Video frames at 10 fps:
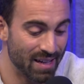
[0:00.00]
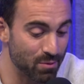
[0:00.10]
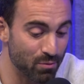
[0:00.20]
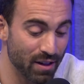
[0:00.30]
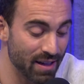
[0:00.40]

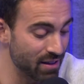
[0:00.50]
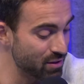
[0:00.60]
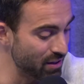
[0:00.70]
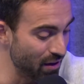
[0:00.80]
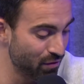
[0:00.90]
Some really good
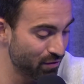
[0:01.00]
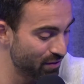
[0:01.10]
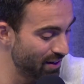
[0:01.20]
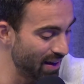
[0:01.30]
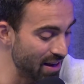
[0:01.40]
stuff.
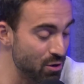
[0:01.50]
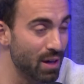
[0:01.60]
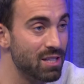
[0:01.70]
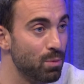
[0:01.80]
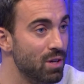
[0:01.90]
And you
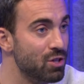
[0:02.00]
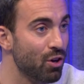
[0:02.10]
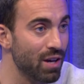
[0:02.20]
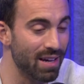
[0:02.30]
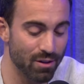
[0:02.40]
get to
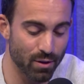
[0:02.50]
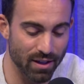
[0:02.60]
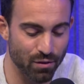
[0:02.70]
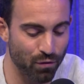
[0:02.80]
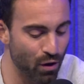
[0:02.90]
enjoy it. You get
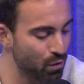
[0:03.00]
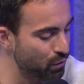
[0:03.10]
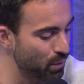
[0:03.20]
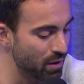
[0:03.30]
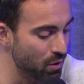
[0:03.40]
to flow
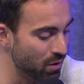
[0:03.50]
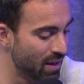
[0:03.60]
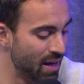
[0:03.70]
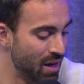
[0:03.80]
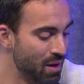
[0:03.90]
through it all,
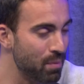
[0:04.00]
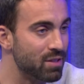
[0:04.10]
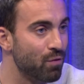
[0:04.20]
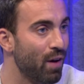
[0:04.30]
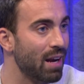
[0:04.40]
because
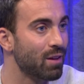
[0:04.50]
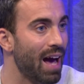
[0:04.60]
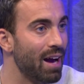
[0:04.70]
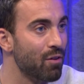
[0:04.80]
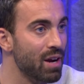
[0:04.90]
the final
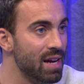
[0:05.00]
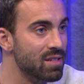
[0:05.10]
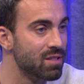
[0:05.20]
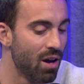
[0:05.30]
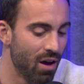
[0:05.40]
category
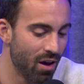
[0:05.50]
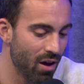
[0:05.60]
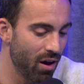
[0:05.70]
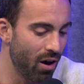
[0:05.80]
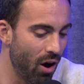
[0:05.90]
is
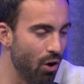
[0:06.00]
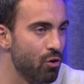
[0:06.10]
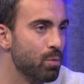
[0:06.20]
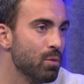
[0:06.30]
honorable